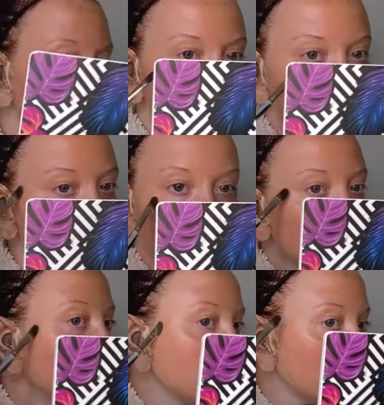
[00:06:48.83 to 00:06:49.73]
So I'm
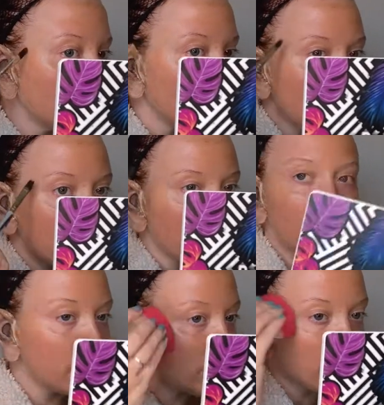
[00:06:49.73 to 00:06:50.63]
just going over with a
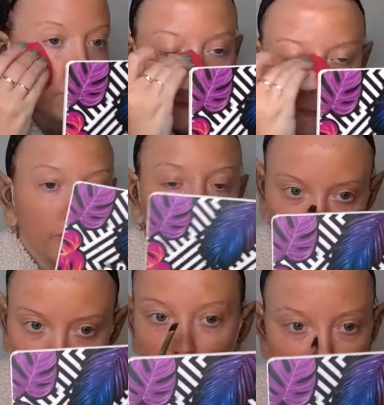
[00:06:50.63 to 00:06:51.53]
mixture of these and
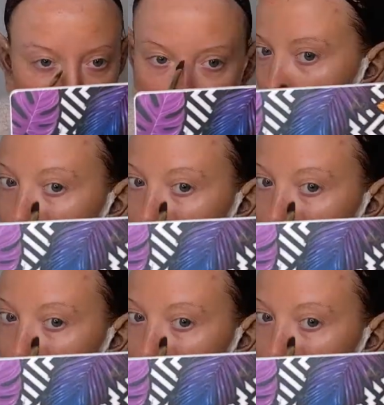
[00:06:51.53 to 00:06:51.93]
getting a base